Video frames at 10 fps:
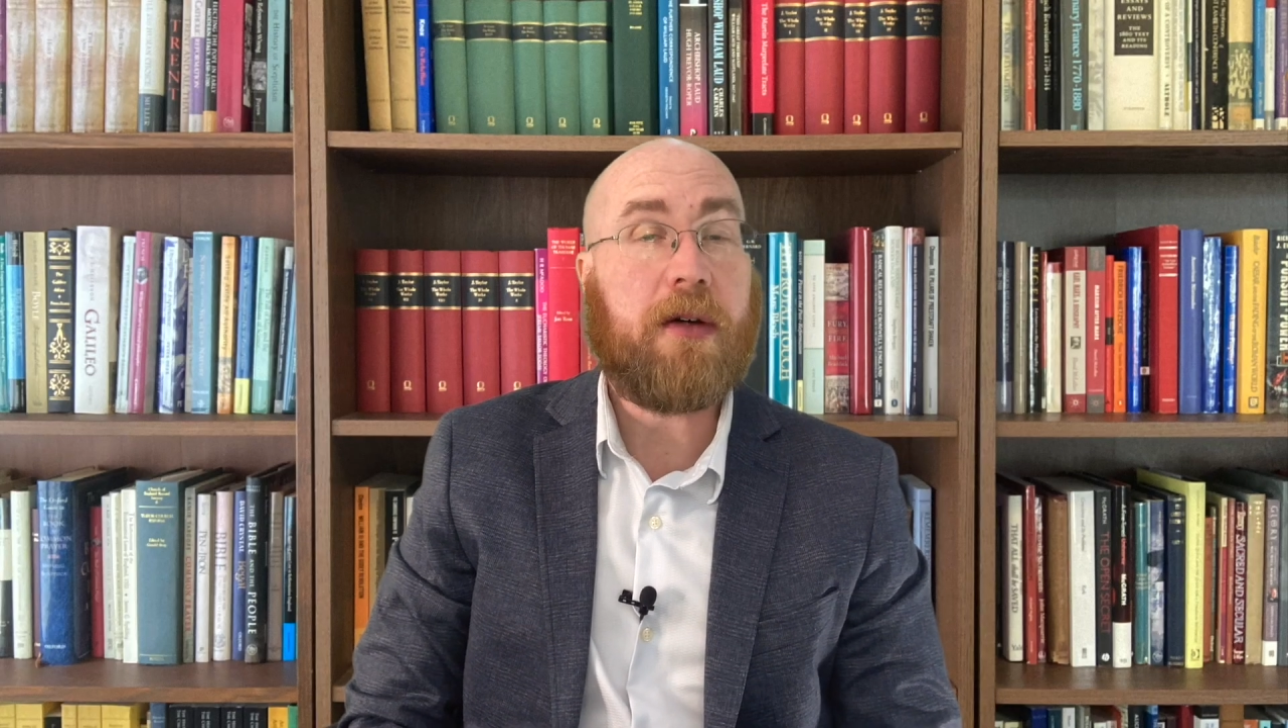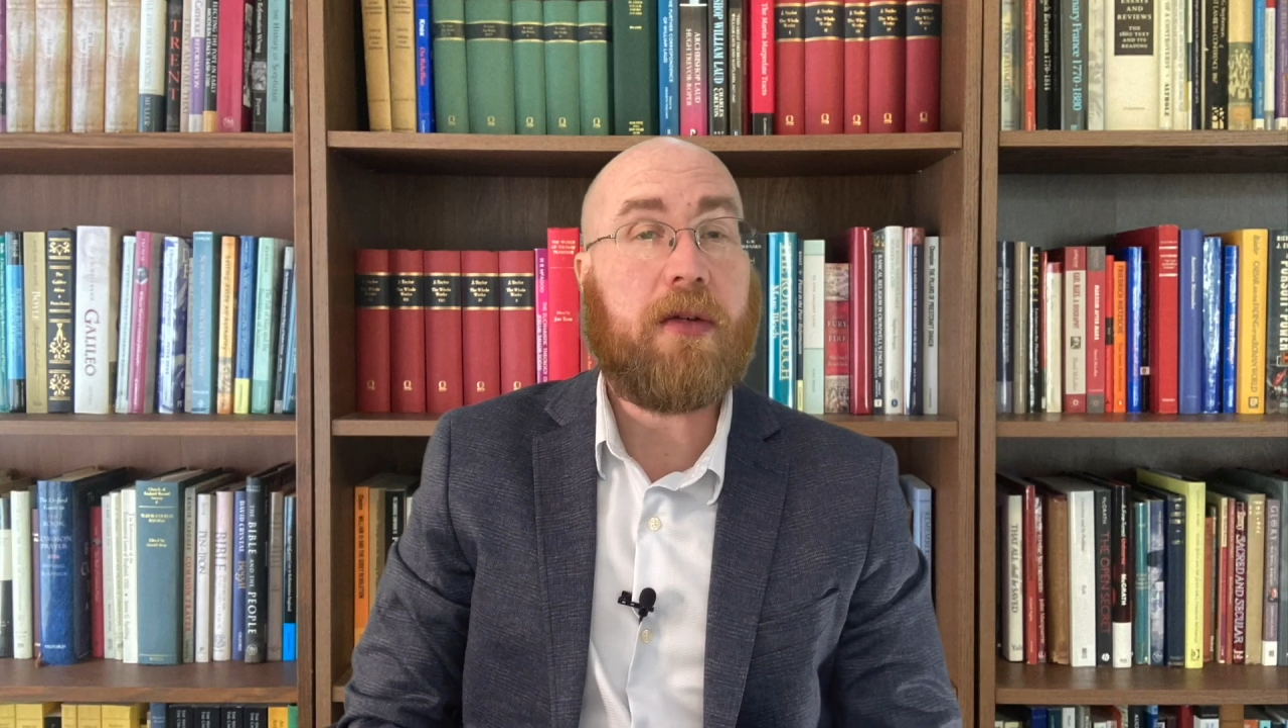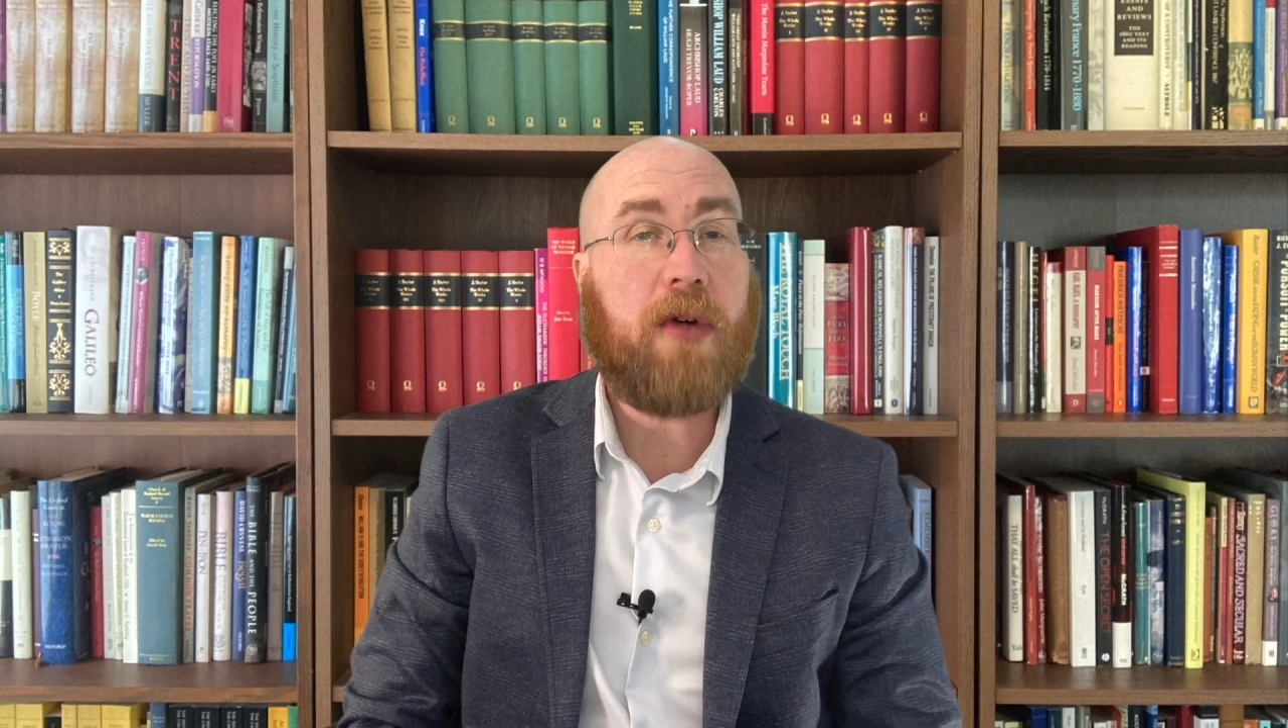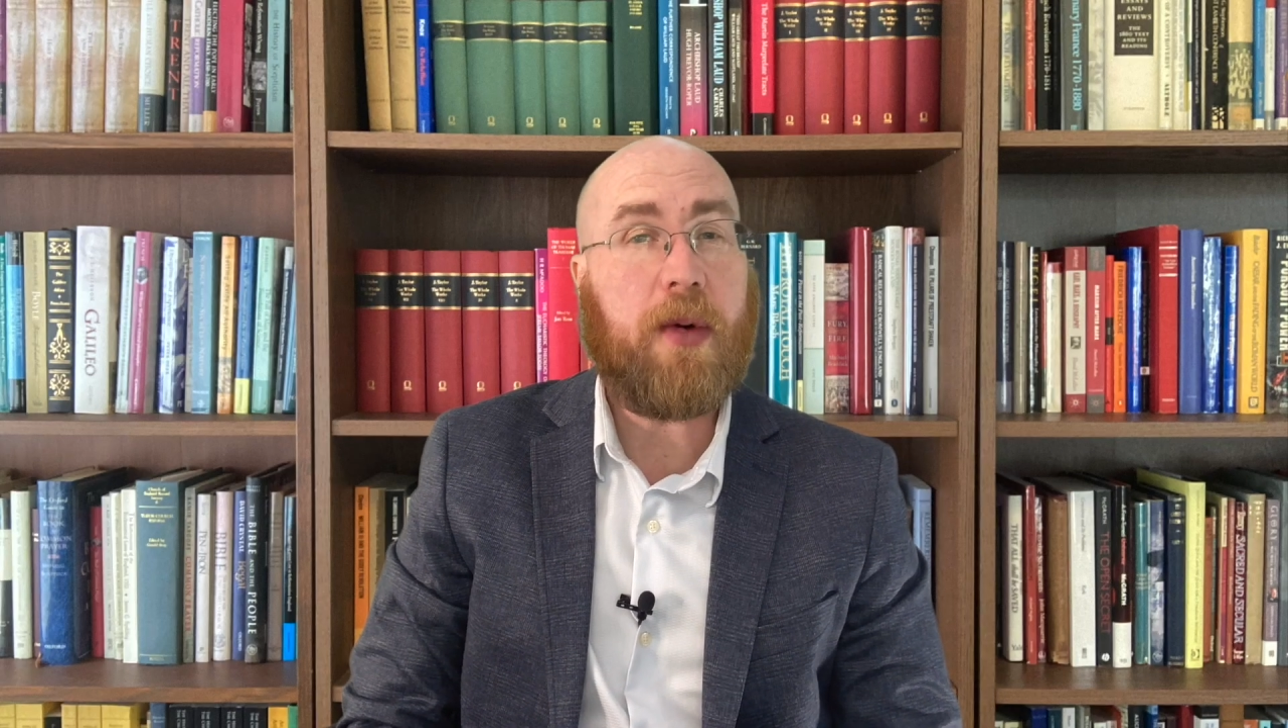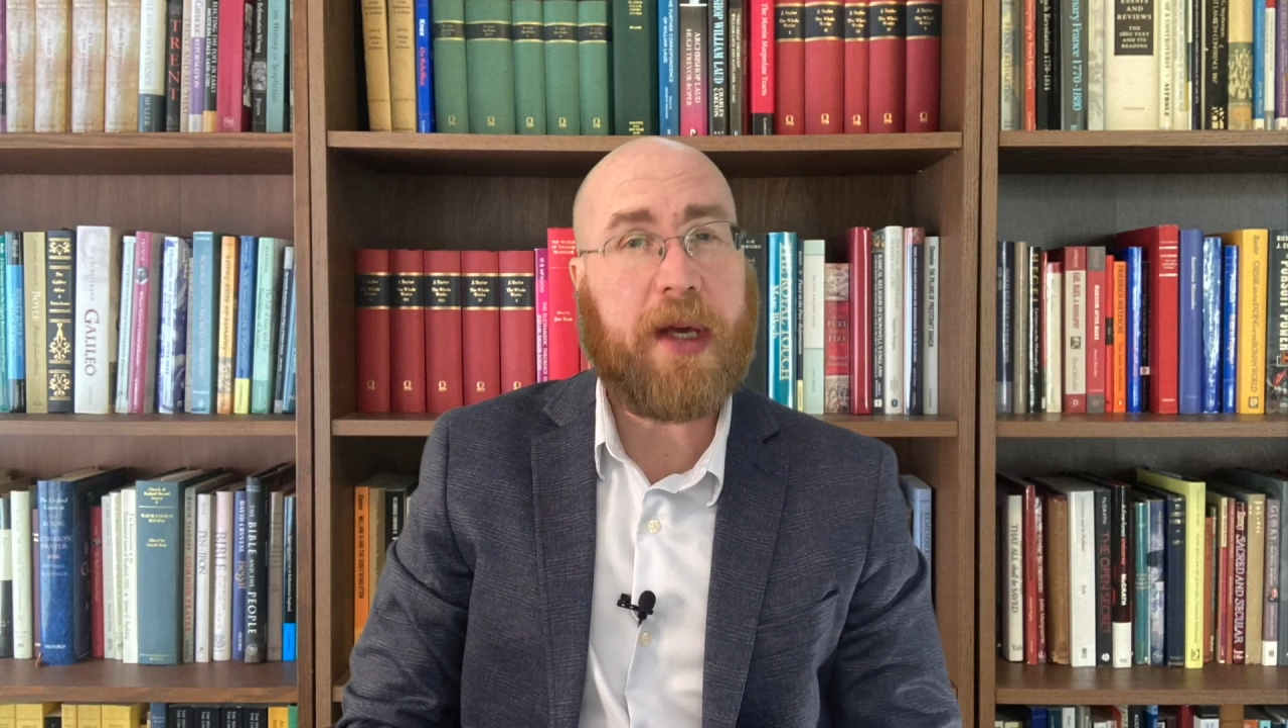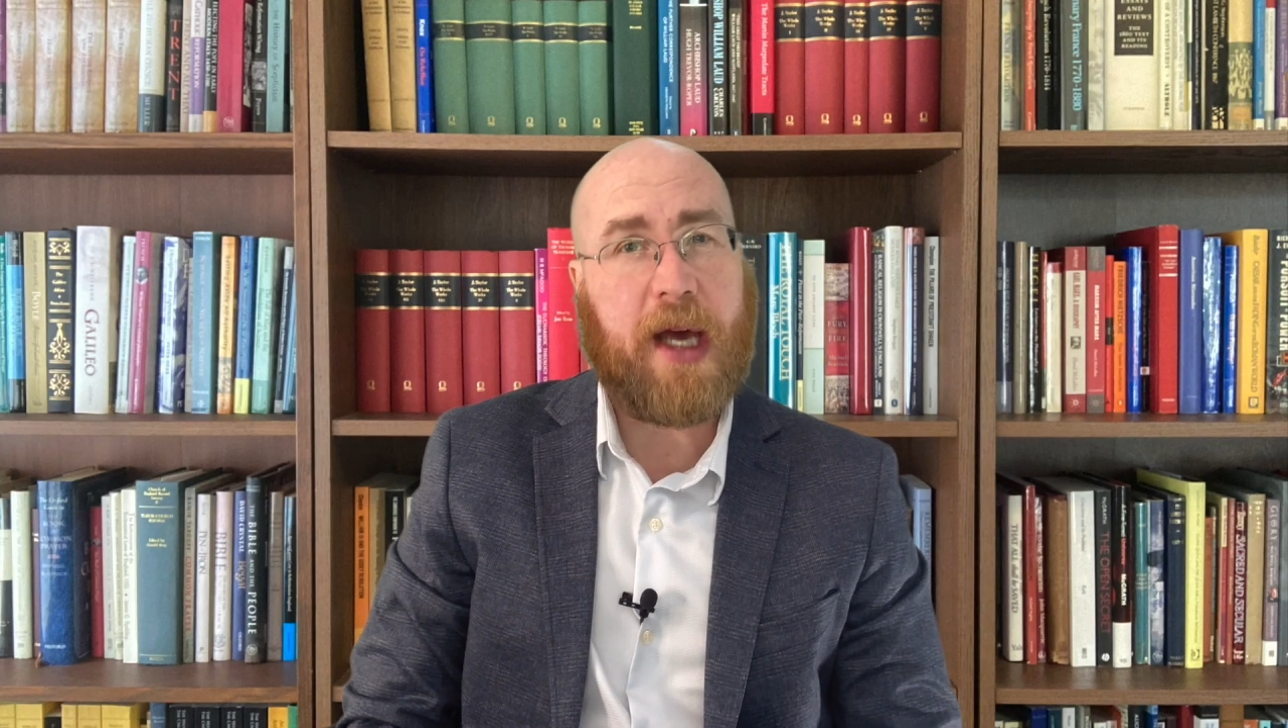growing